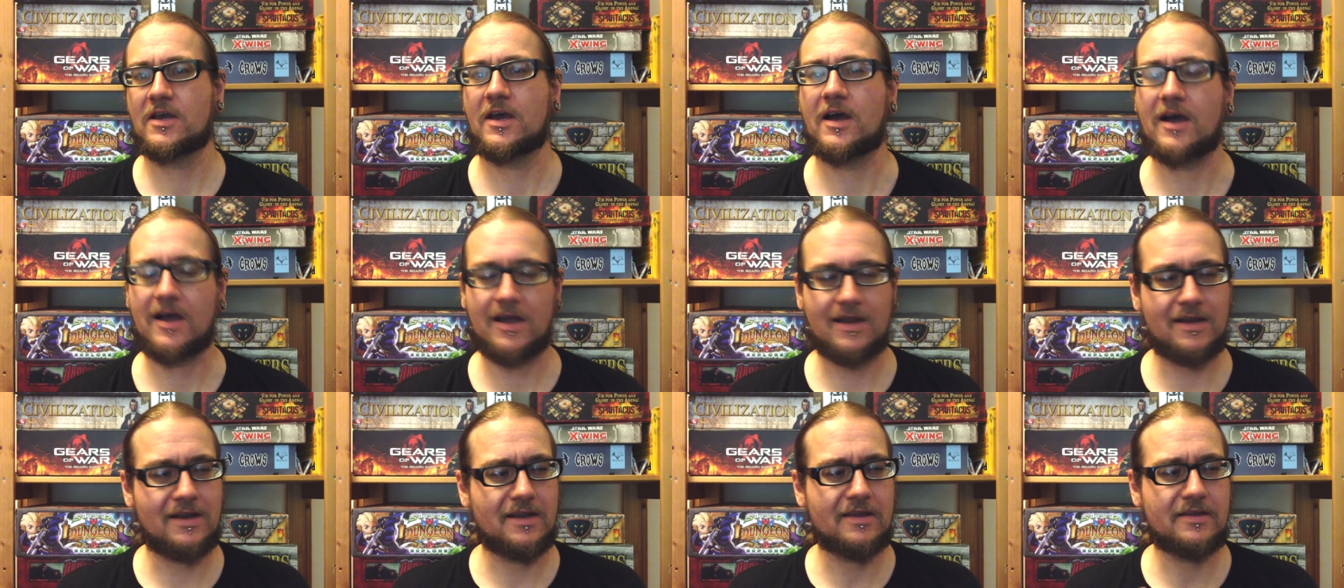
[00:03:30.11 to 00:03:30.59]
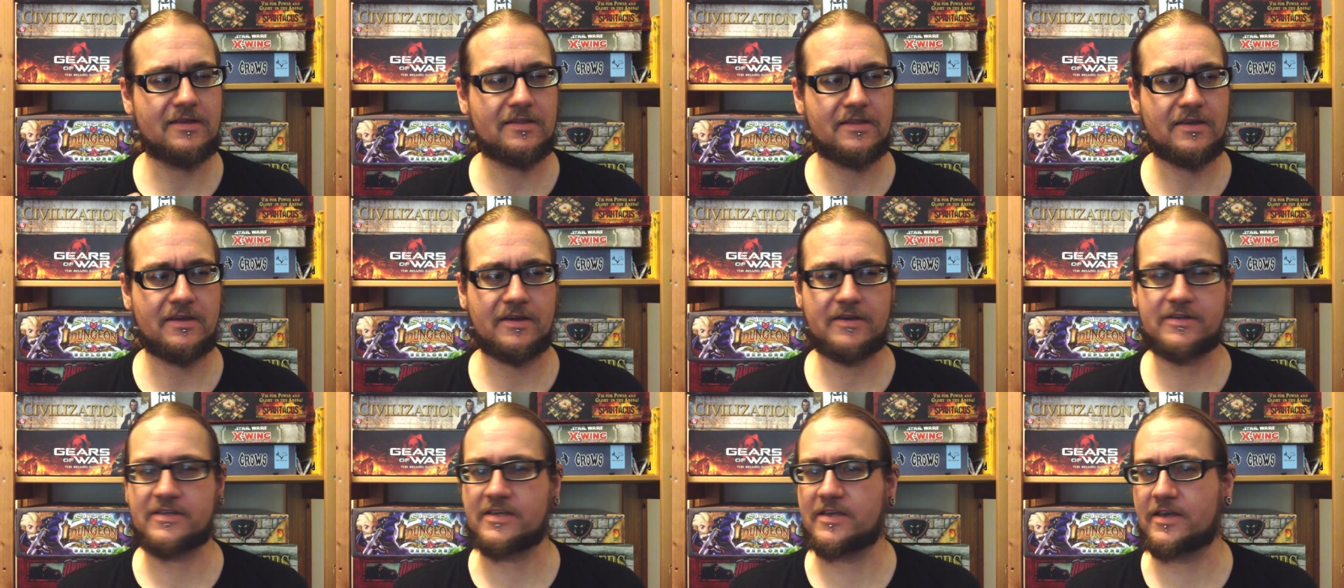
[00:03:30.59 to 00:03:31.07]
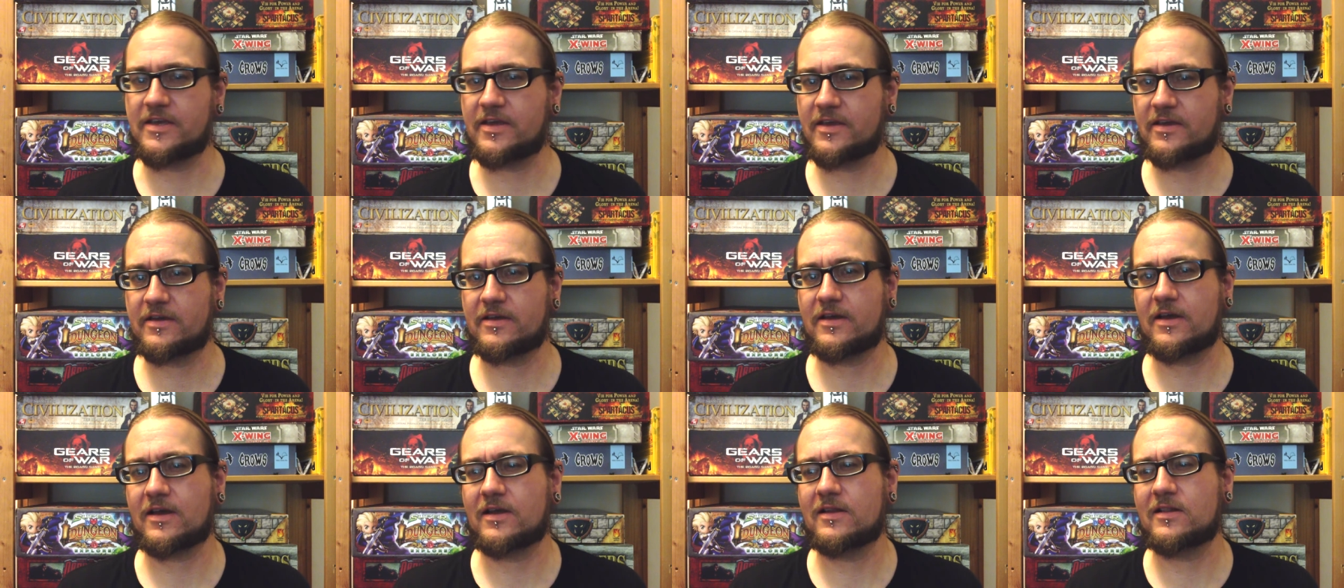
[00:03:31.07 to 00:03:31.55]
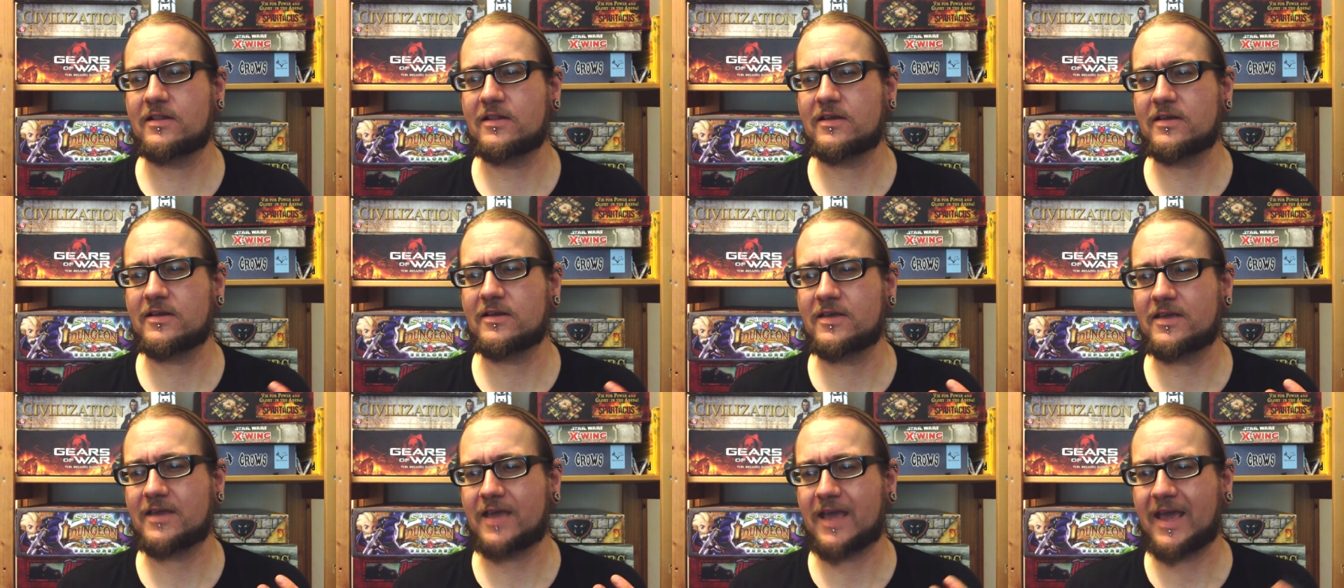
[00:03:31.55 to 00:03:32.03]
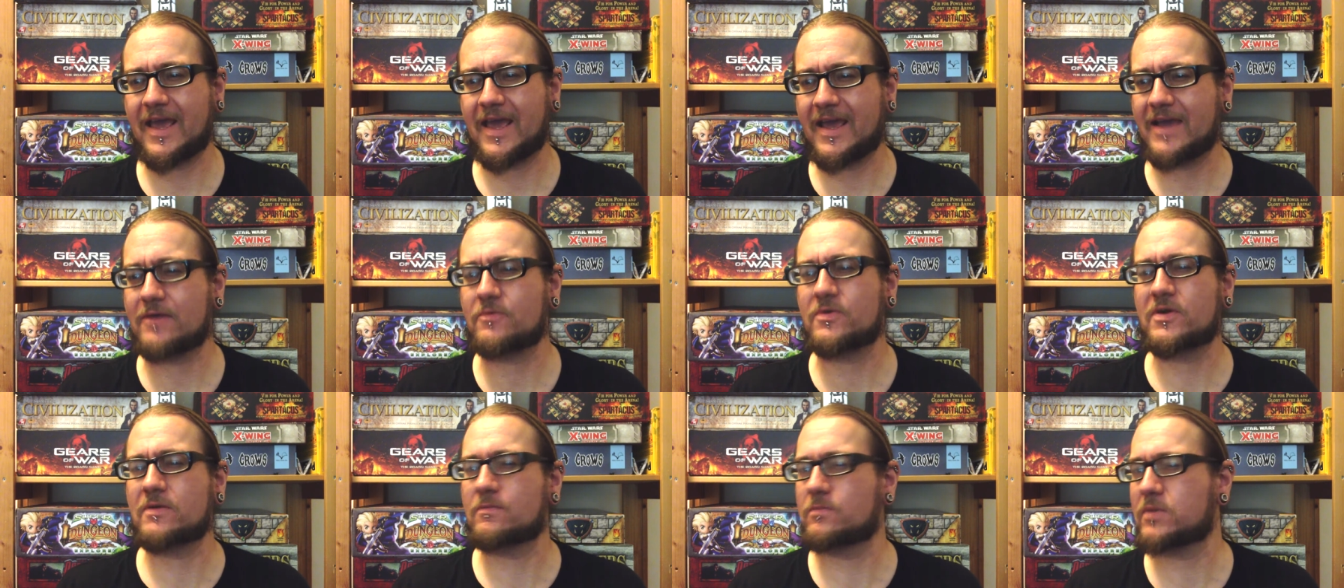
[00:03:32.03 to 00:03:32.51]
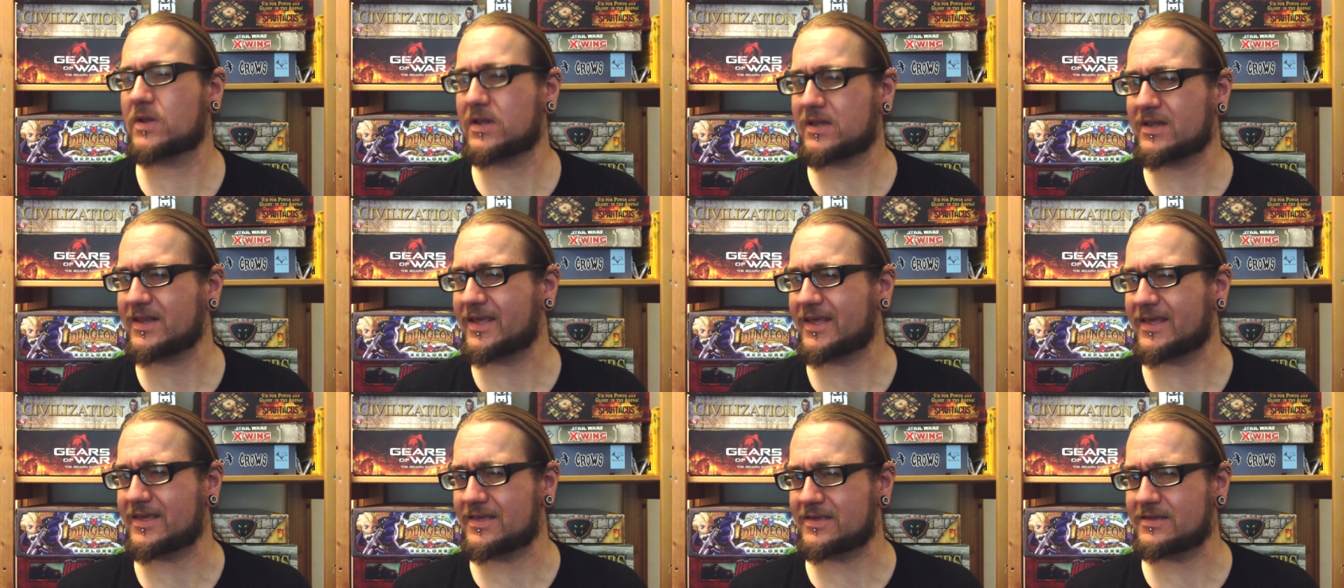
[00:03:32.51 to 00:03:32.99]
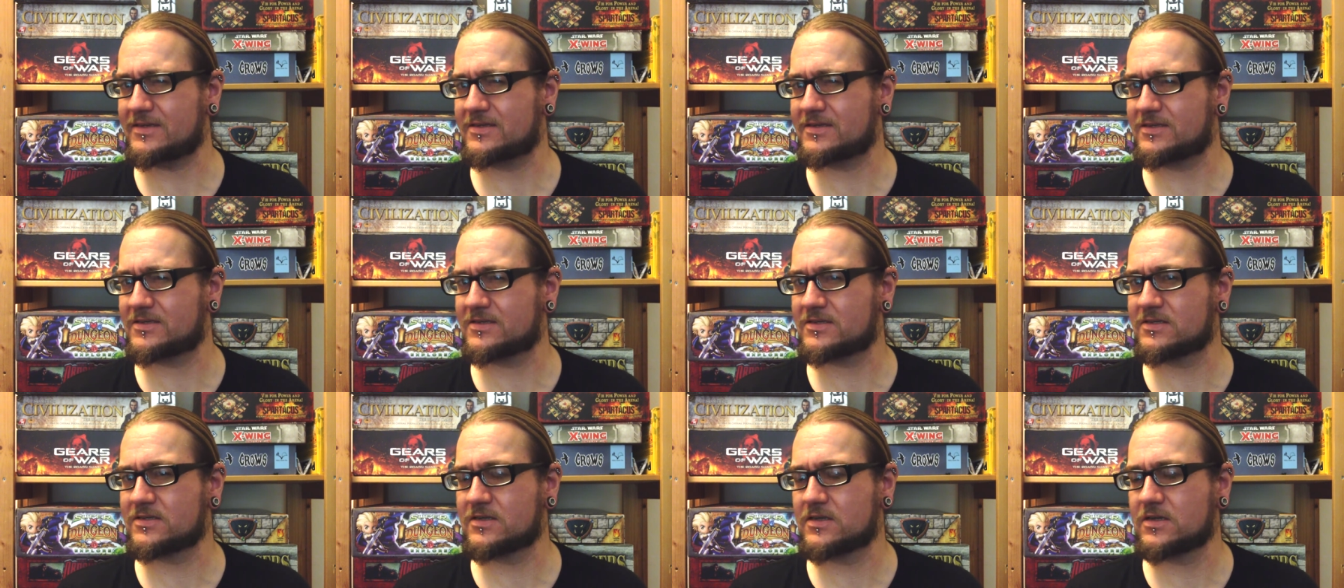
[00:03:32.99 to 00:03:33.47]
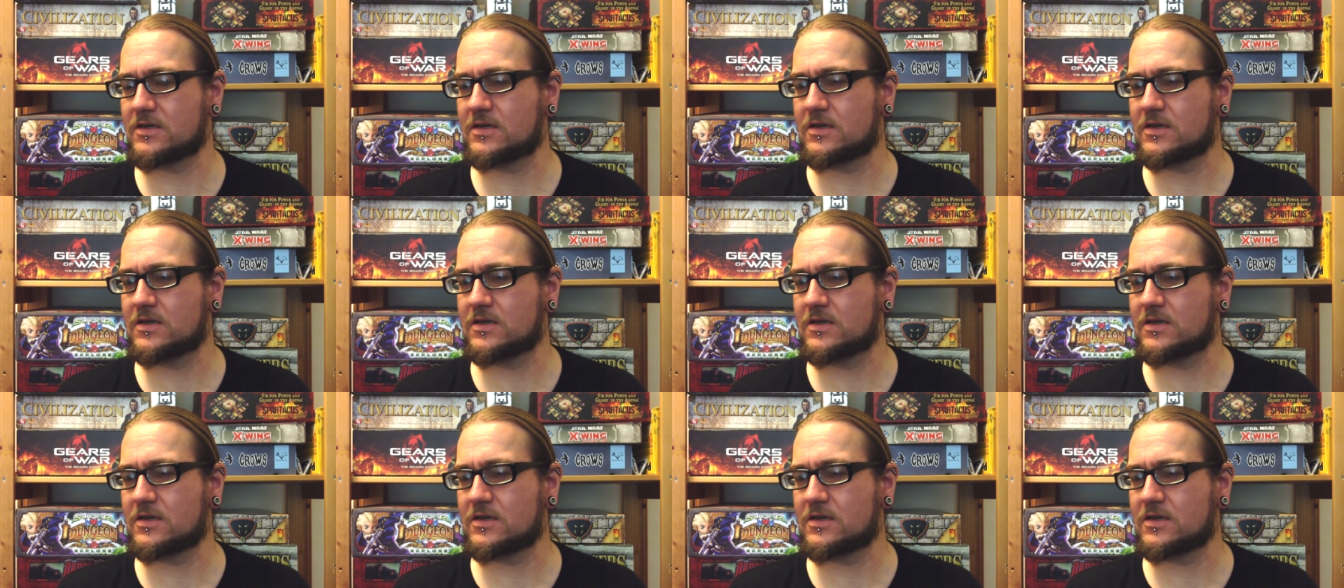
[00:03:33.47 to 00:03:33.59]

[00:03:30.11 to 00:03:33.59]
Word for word: I like the idea, I like how it plays,